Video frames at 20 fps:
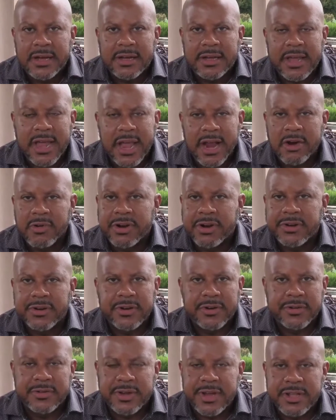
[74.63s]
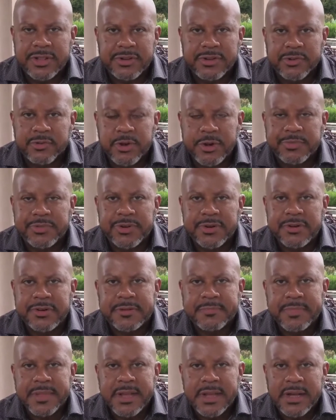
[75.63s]
characters in the scriptures,
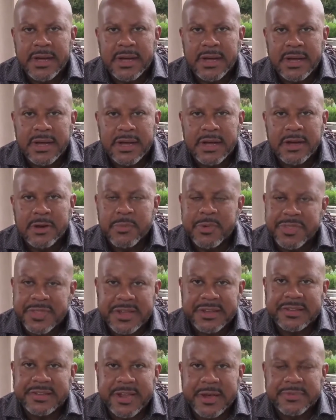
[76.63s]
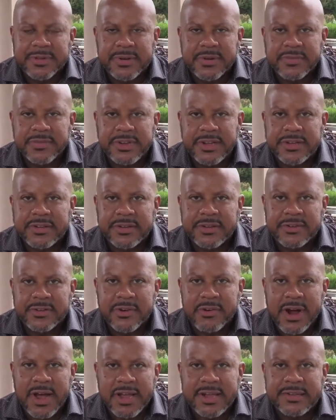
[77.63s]
with the exception of Jesus
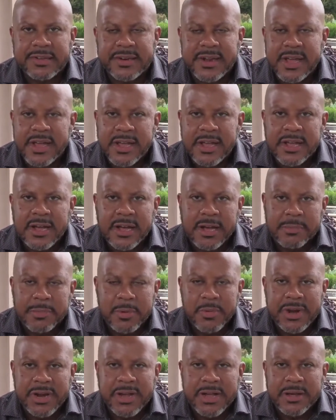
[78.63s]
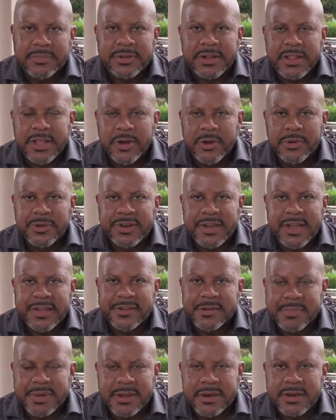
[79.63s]
Christ. But when it comes to the Old
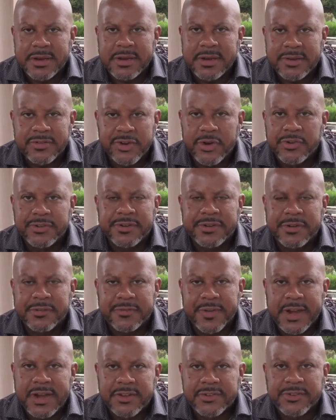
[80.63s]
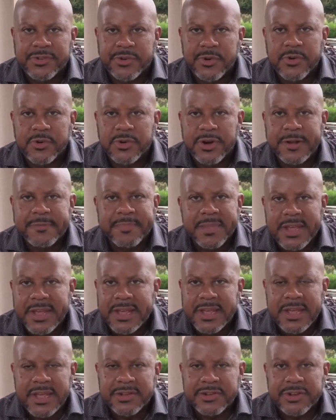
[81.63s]
Testament, Joseph and his story
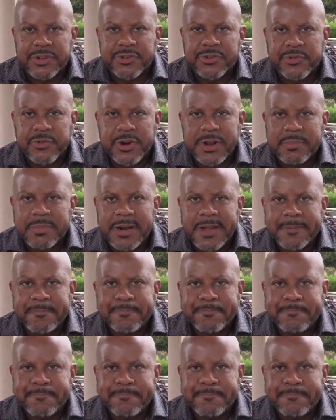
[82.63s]
is extremely